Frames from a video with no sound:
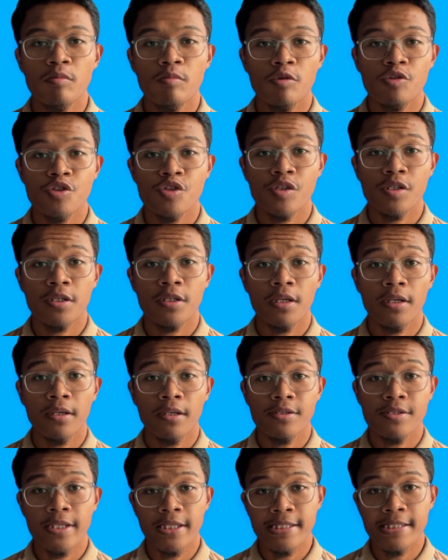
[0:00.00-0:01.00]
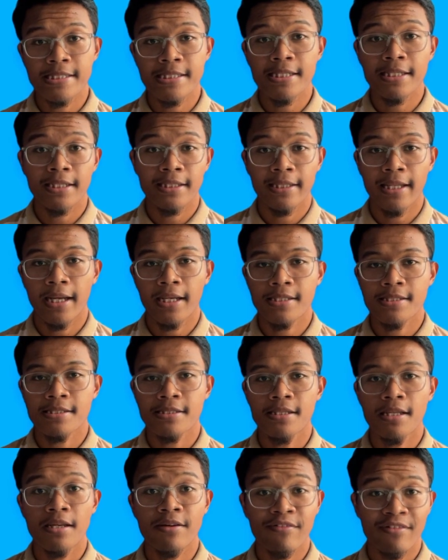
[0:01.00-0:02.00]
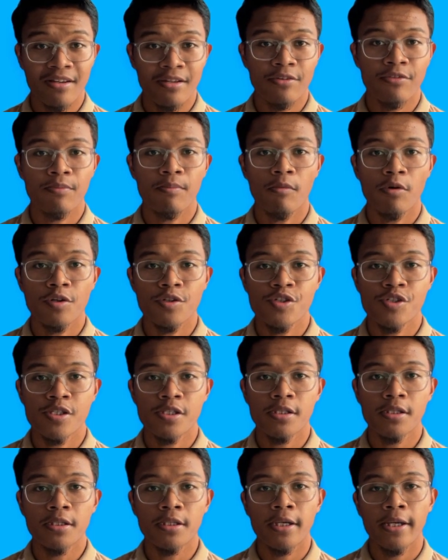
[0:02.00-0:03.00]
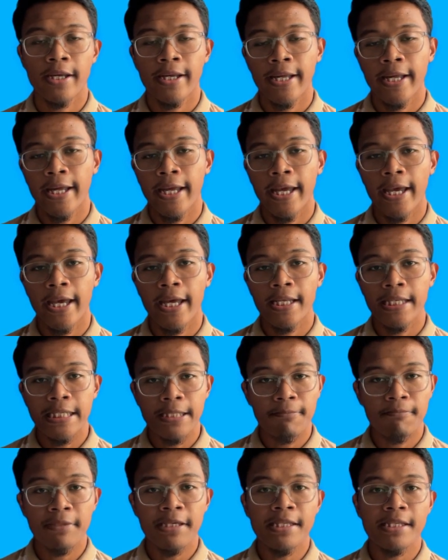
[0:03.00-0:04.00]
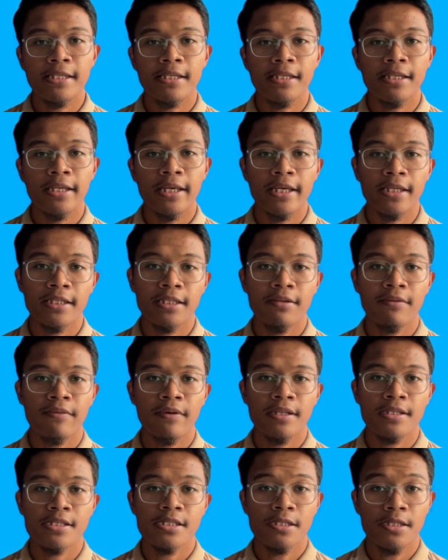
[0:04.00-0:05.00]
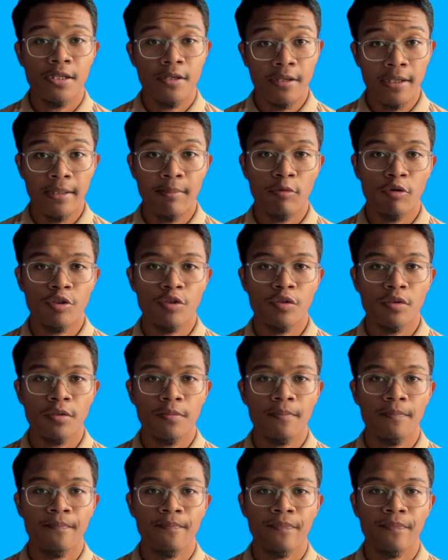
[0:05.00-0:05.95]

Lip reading: moisture sensor detects the level of moisture and immediately activates the relay module.